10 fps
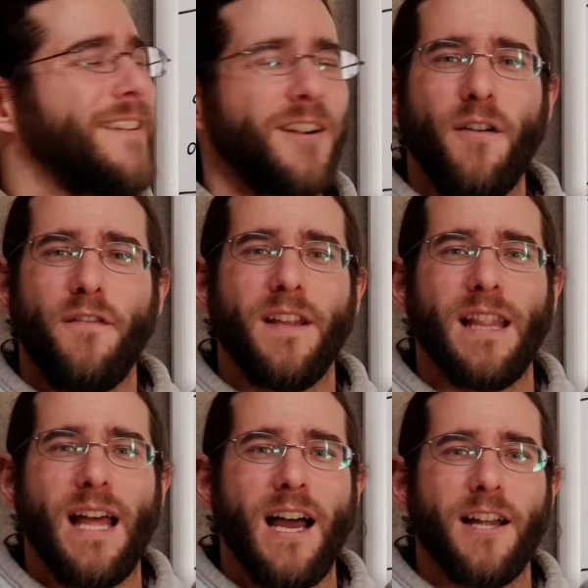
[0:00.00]
Coffee
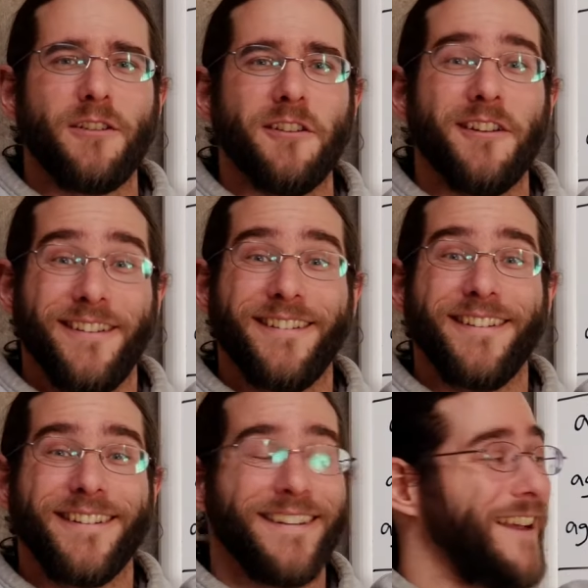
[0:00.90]
lacher.
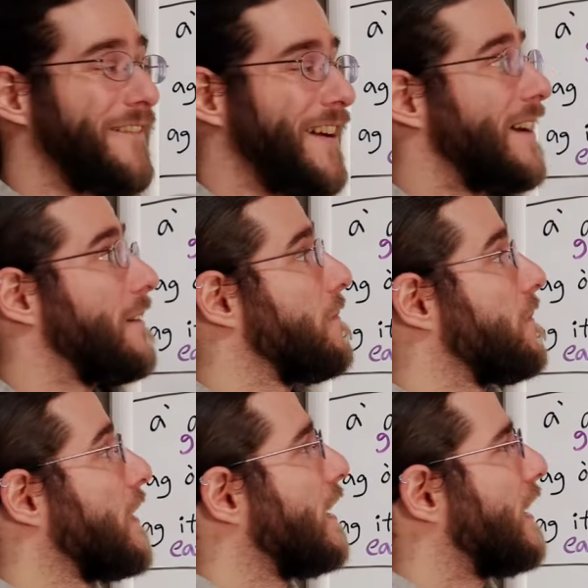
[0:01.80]
Leva.
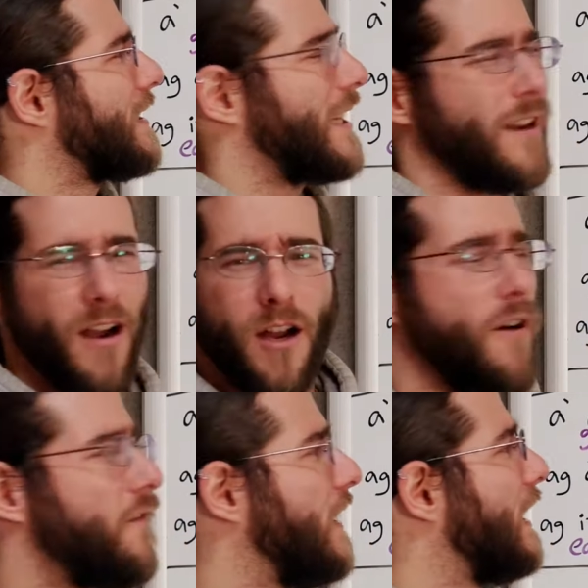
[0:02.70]
Let's get our coffee